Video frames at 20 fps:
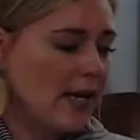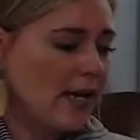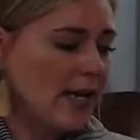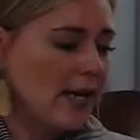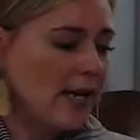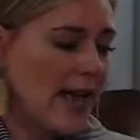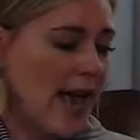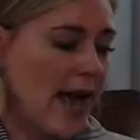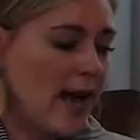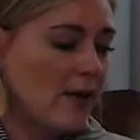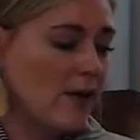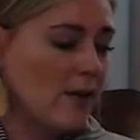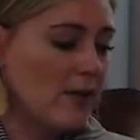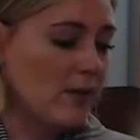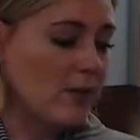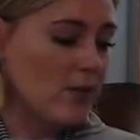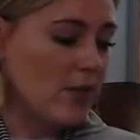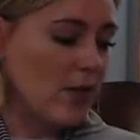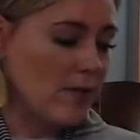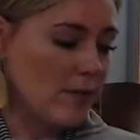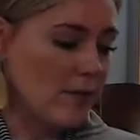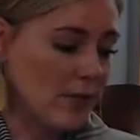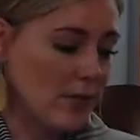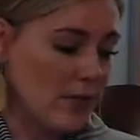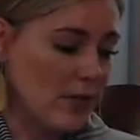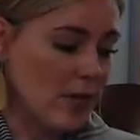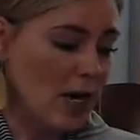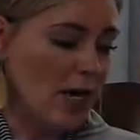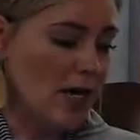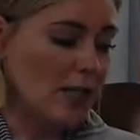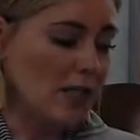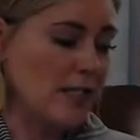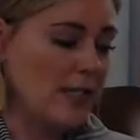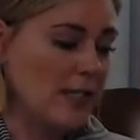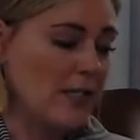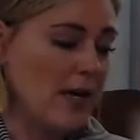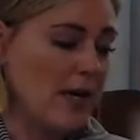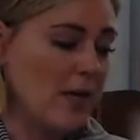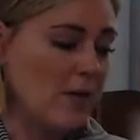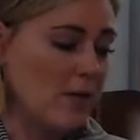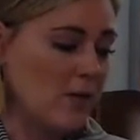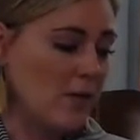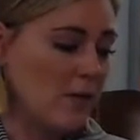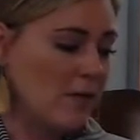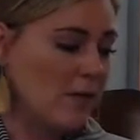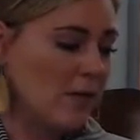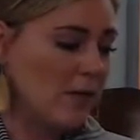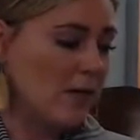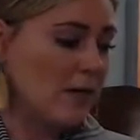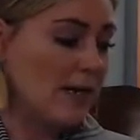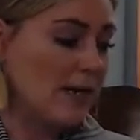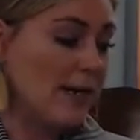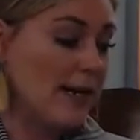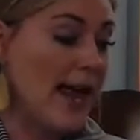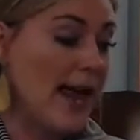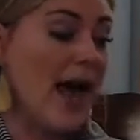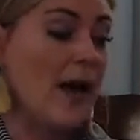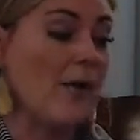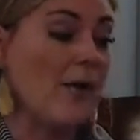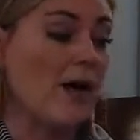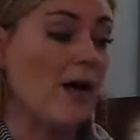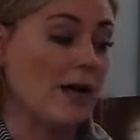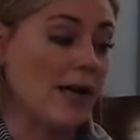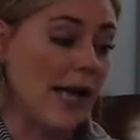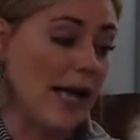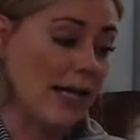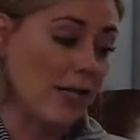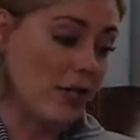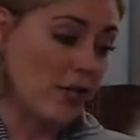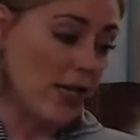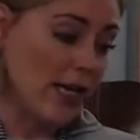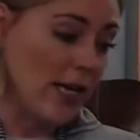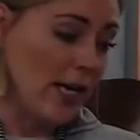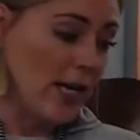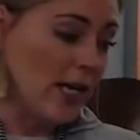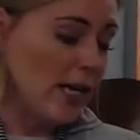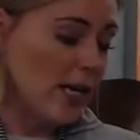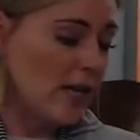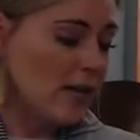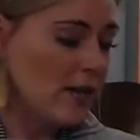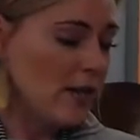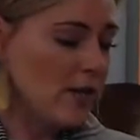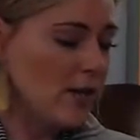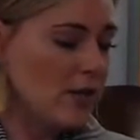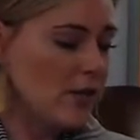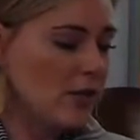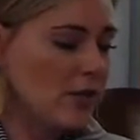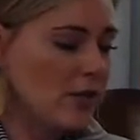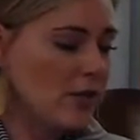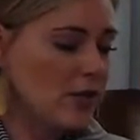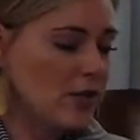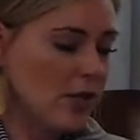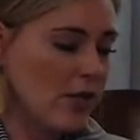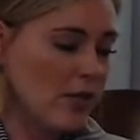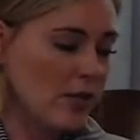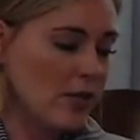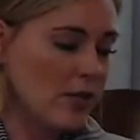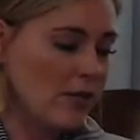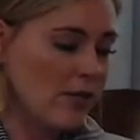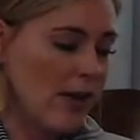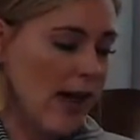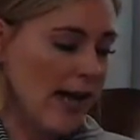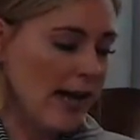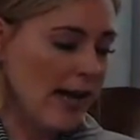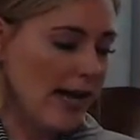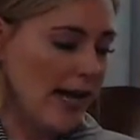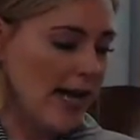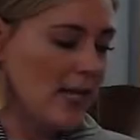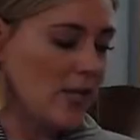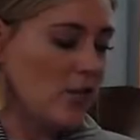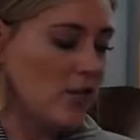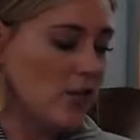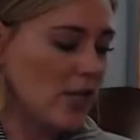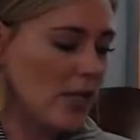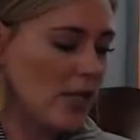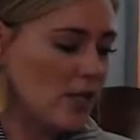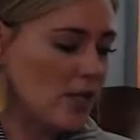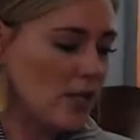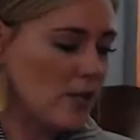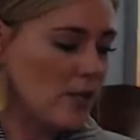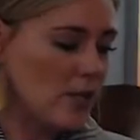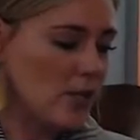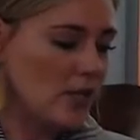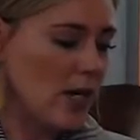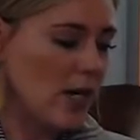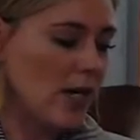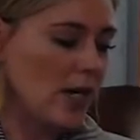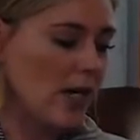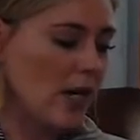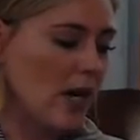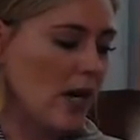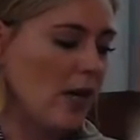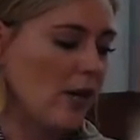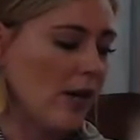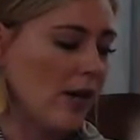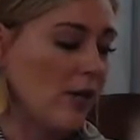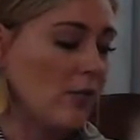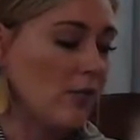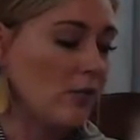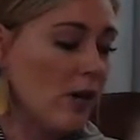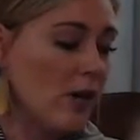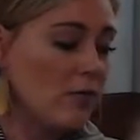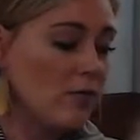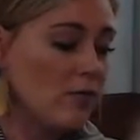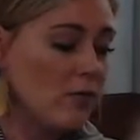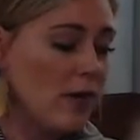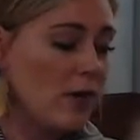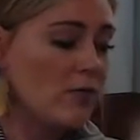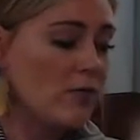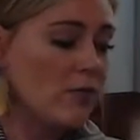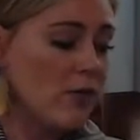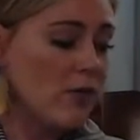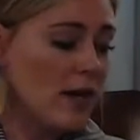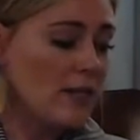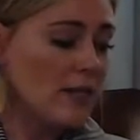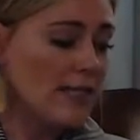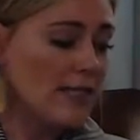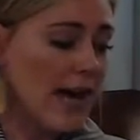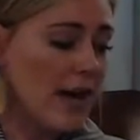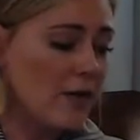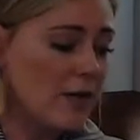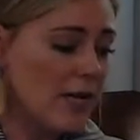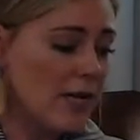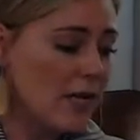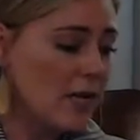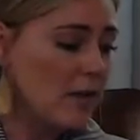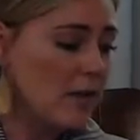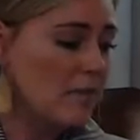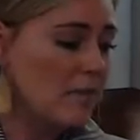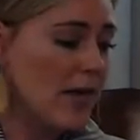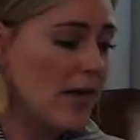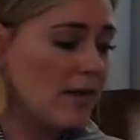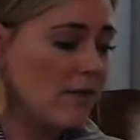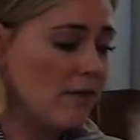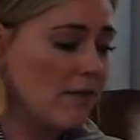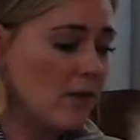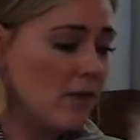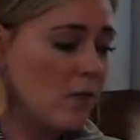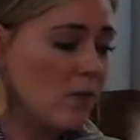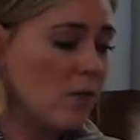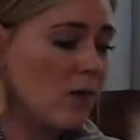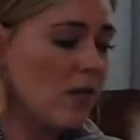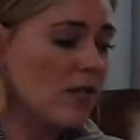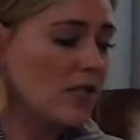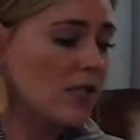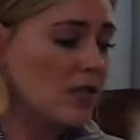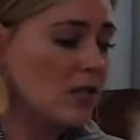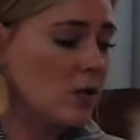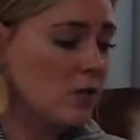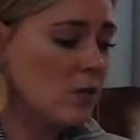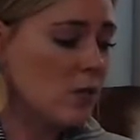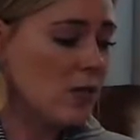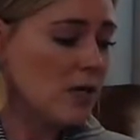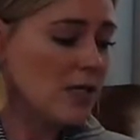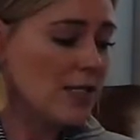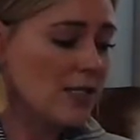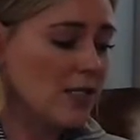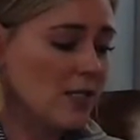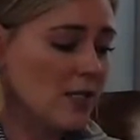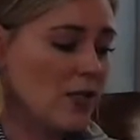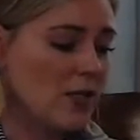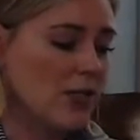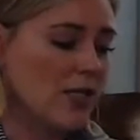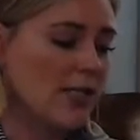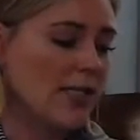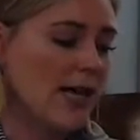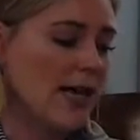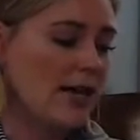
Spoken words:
"Now the trouble starts," thought Wilbur. "Now I'll catch it." The goose heard the racket, and she too started hollering. "Run, run, run, downhill, make for the woods, the woods," she